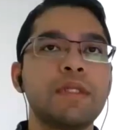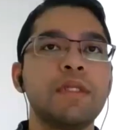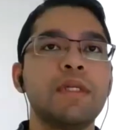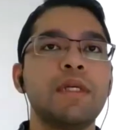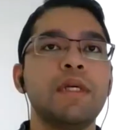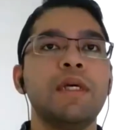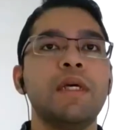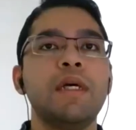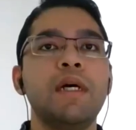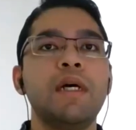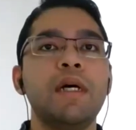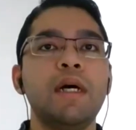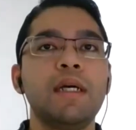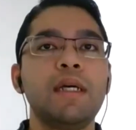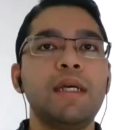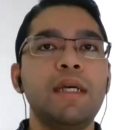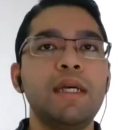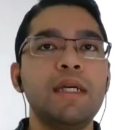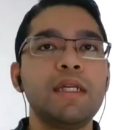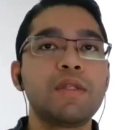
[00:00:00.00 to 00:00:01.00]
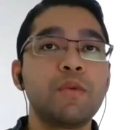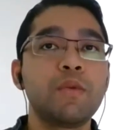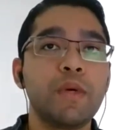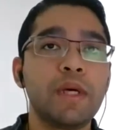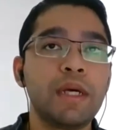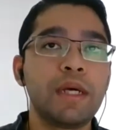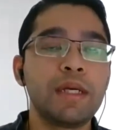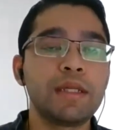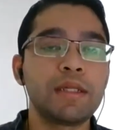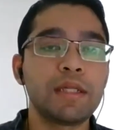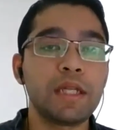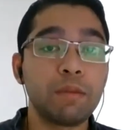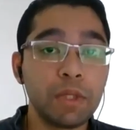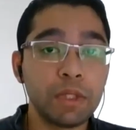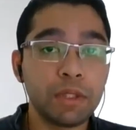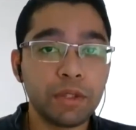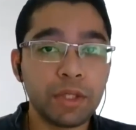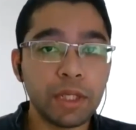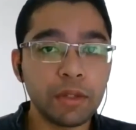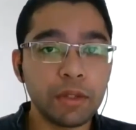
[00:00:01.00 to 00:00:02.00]
personally, I think the worst
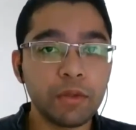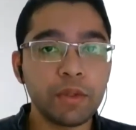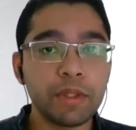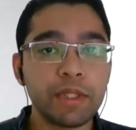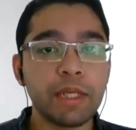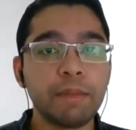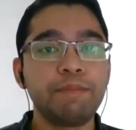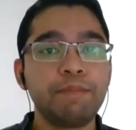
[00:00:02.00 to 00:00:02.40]
experience was